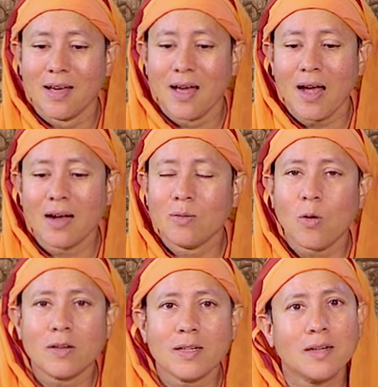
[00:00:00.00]
and
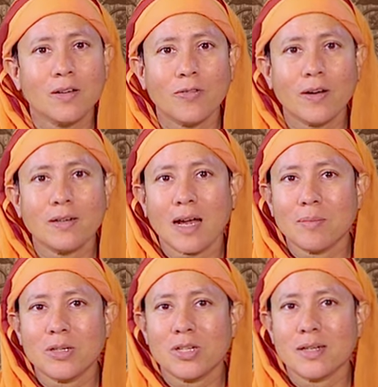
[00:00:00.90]
what are the different
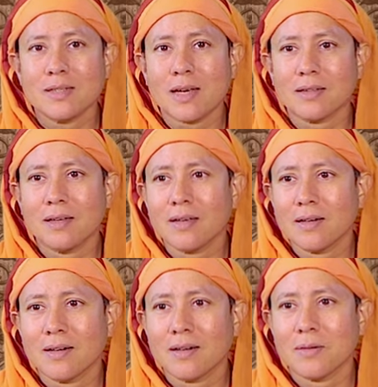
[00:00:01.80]
dimensions i
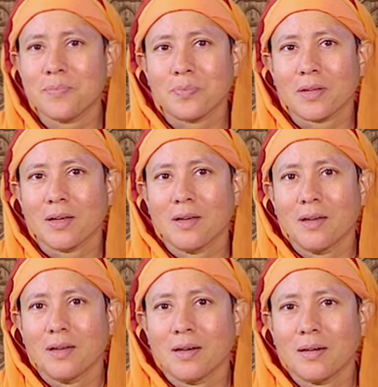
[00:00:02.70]
think uh,
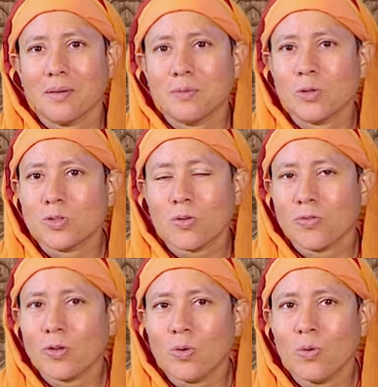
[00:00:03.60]
uh, those of
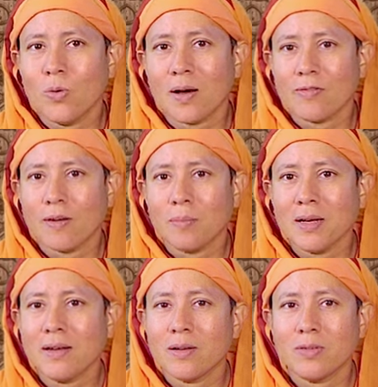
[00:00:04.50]
you who are
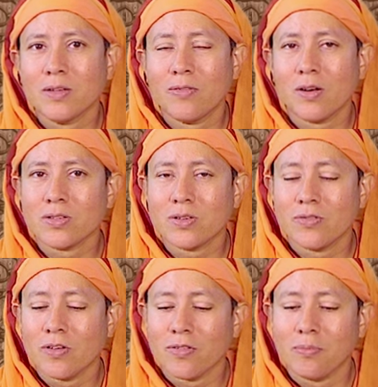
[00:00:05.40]
familiar with the
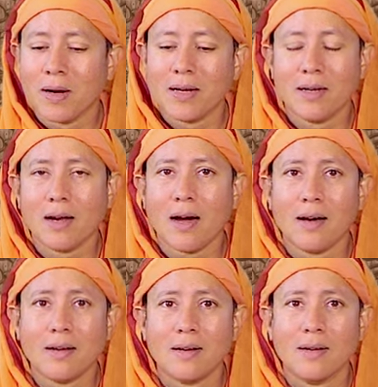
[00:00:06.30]
philosophy of mind
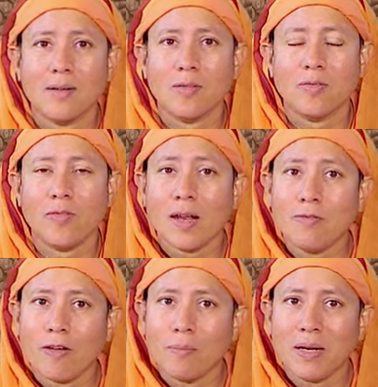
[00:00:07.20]
are uh, well
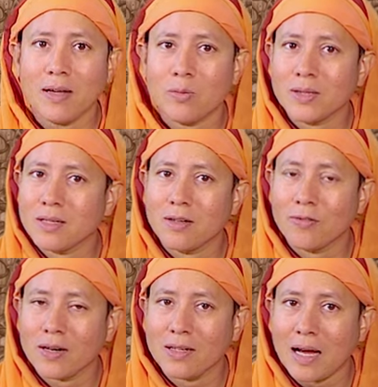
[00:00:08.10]
familiar with the
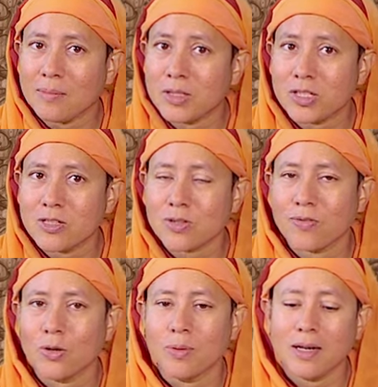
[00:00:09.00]
different dimensions of
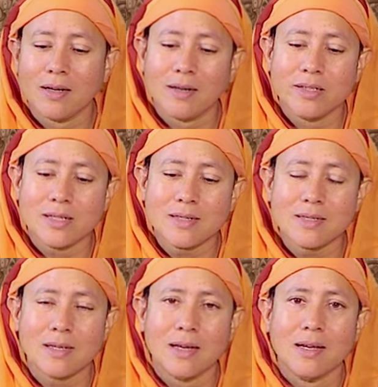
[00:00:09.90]
human
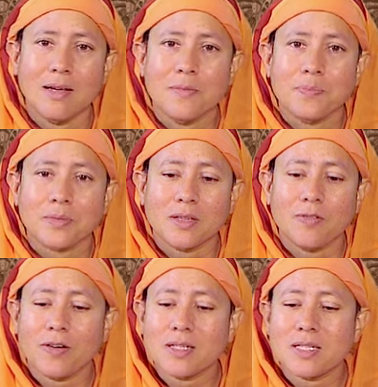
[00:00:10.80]
intelligence the
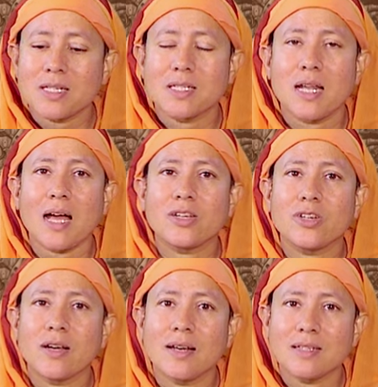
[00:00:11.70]
first is
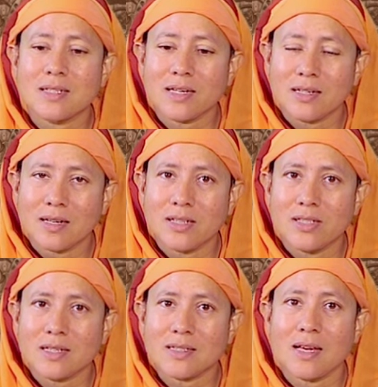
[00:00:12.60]
naturalist
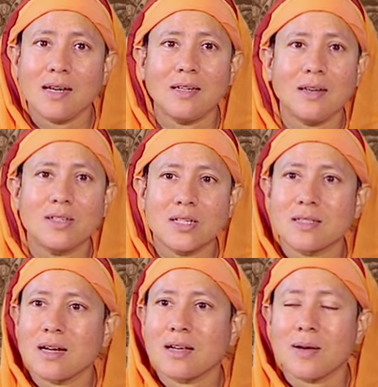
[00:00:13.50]
intelligence the intelligence
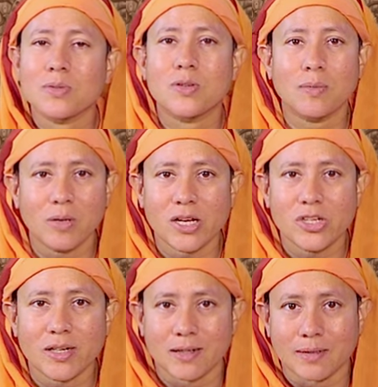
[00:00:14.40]
that comes from nature